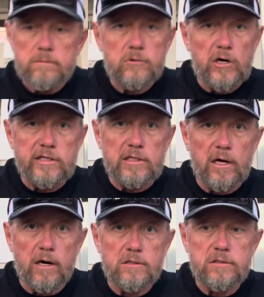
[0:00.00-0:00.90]
Crazy
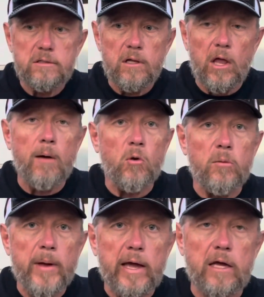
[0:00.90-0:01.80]
dogs. A lot more
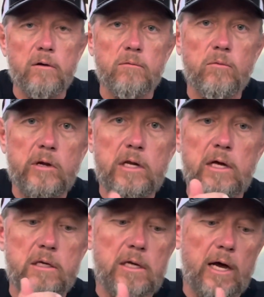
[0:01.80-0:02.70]
bacon. We
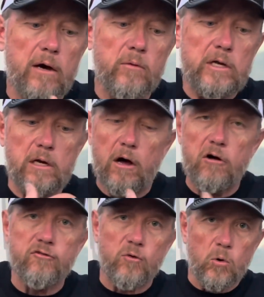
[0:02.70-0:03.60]
did
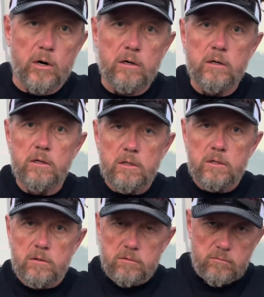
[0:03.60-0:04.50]
all 4
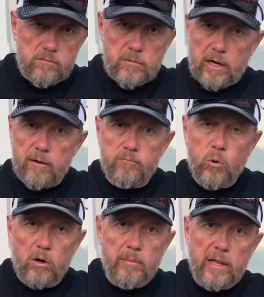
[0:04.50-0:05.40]

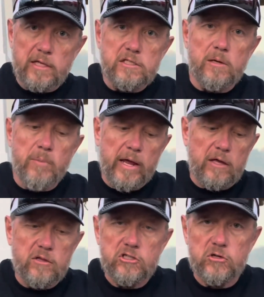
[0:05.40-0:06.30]
pork bellies in
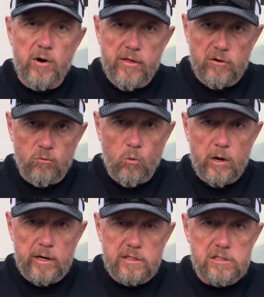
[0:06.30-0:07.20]
bacon this year rather than
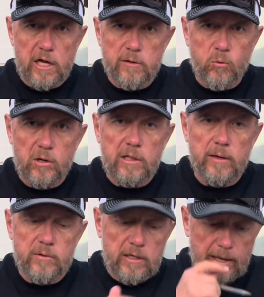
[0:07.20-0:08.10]
1 inside pork
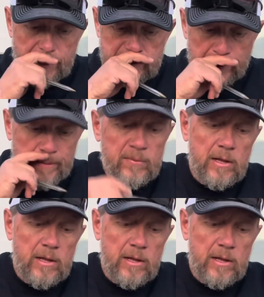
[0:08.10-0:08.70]
like we did last year.